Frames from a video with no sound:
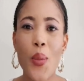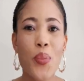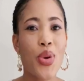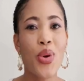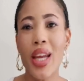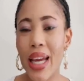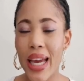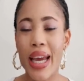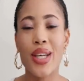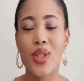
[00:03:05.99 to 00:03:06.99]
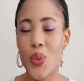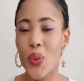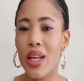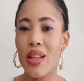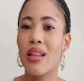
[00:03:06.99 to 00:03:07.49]
communicate
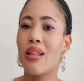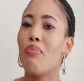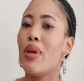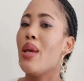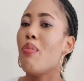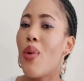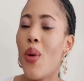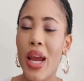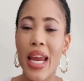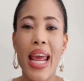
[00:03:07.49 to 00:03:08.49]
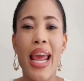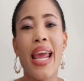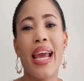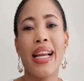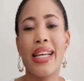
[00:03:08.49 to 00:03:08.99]
with people in
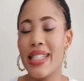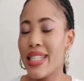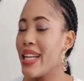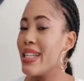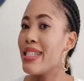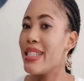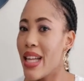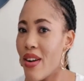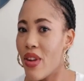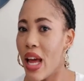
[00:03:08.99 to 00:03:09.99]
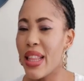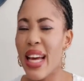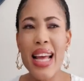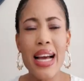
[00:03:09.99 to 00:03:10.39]
English and stuff like that.